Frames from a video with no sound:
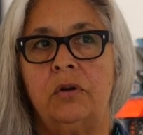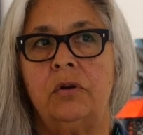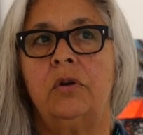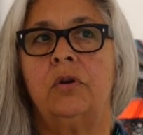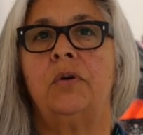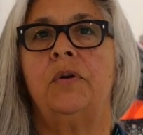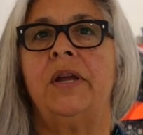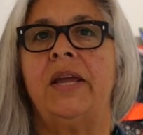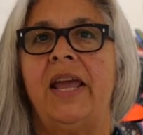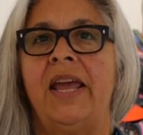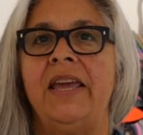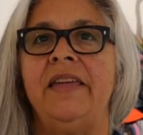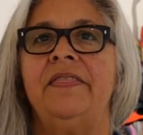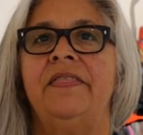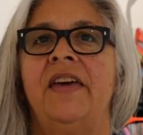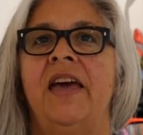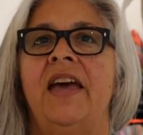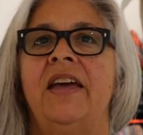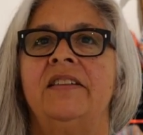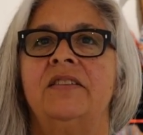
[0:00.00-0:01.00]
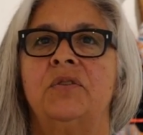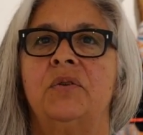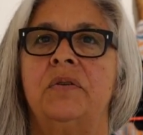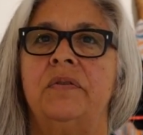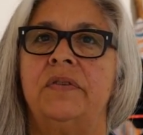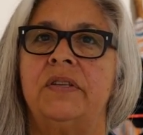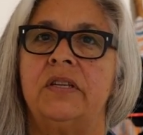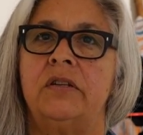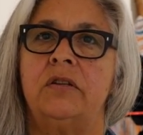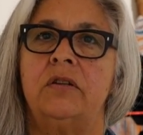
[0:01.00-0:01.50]
create that sort
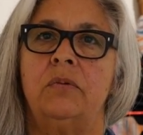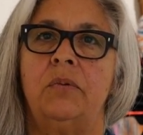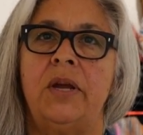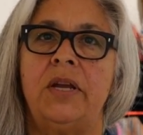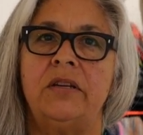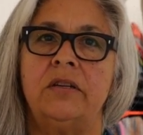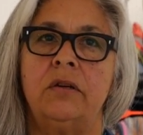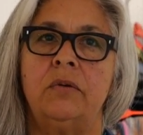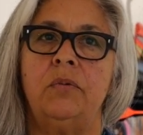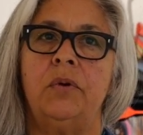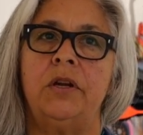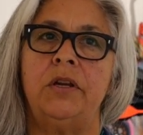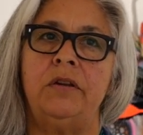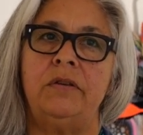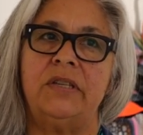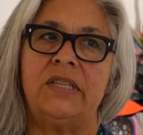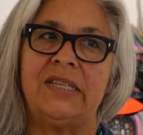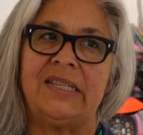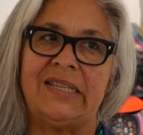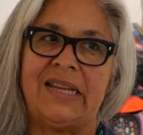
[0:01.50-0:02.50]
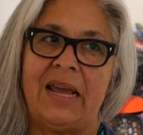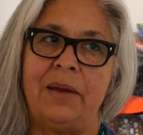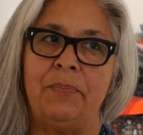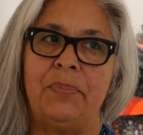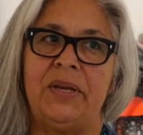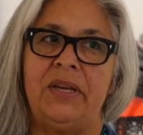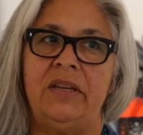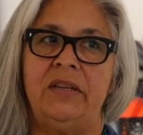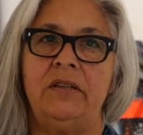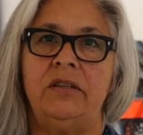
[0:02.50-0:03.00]
of situation where you step
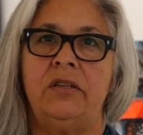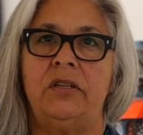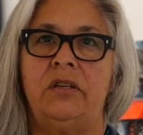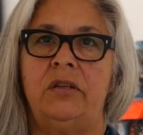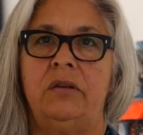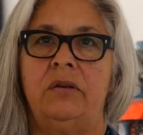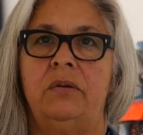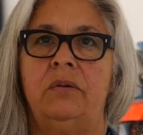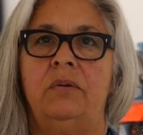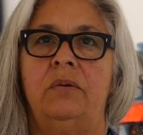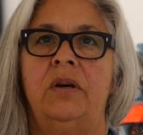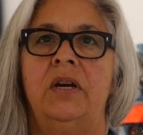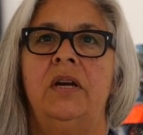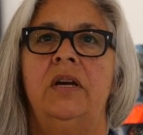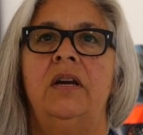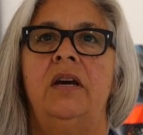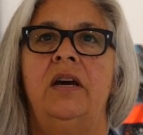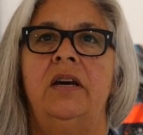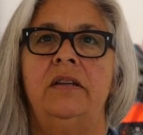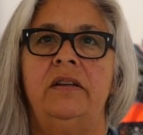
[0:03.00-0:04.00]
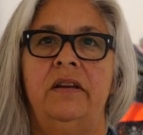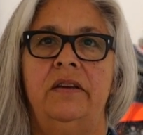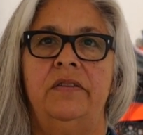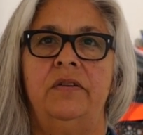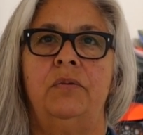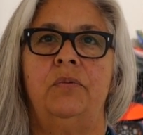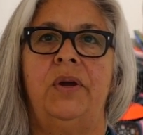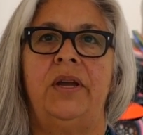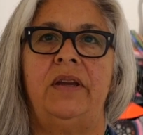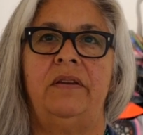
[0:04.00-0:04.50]
into
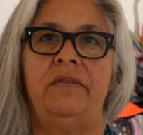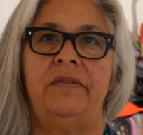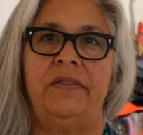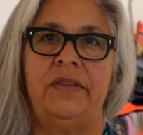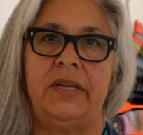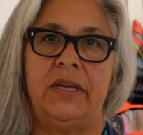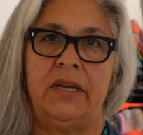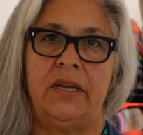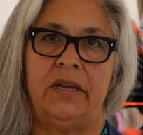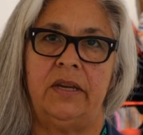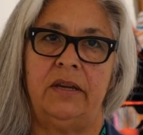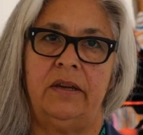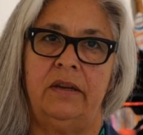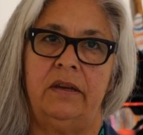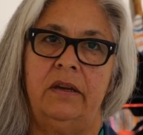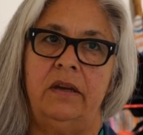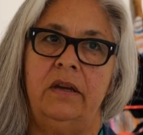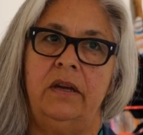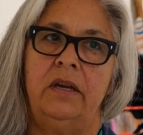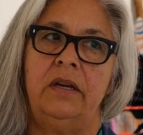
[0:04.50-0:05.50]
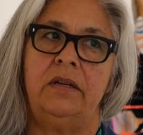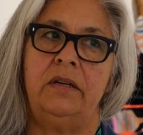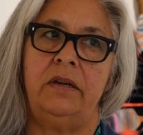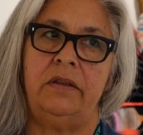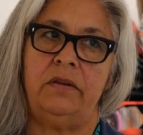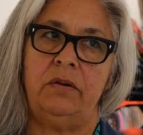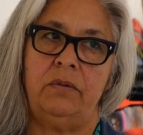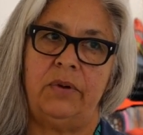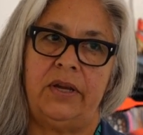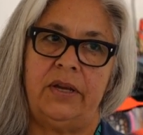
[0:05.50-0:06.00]
another way of thinking,
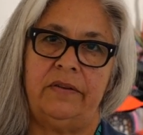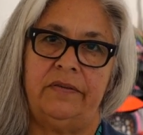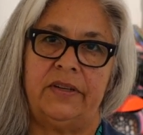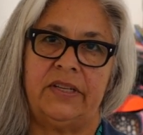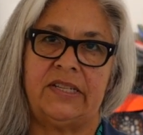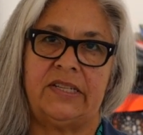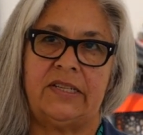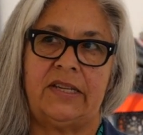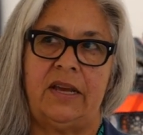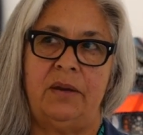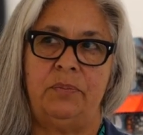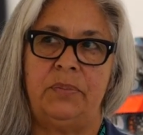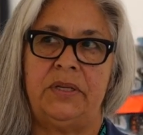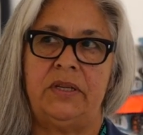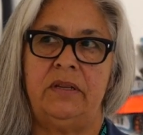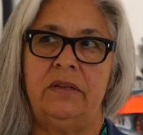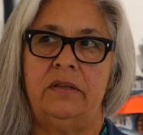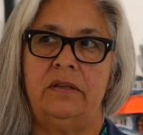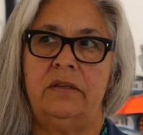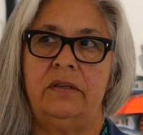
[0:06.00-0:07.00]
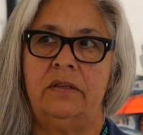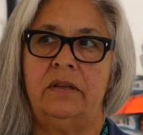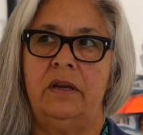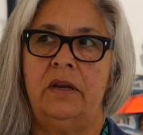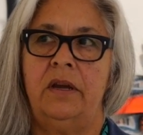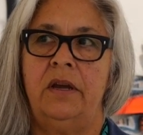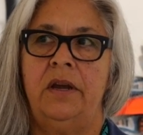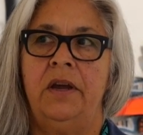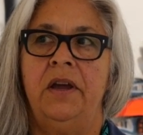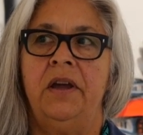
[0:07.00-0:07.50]
another way of acceptance.
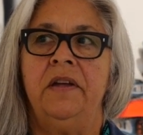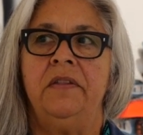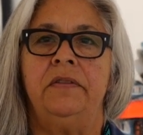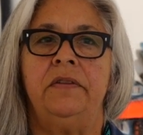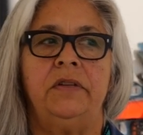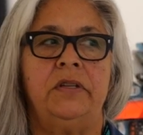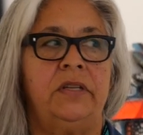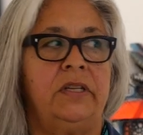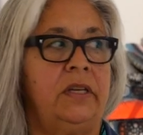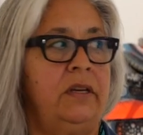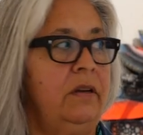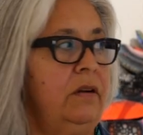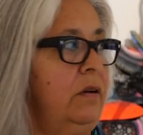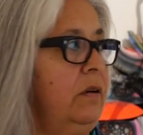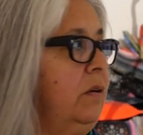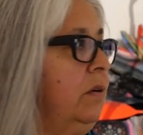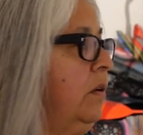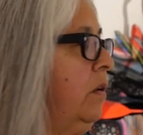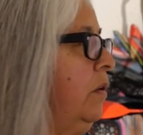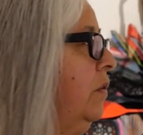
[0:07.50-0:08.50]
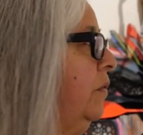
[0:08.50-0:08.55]
The deer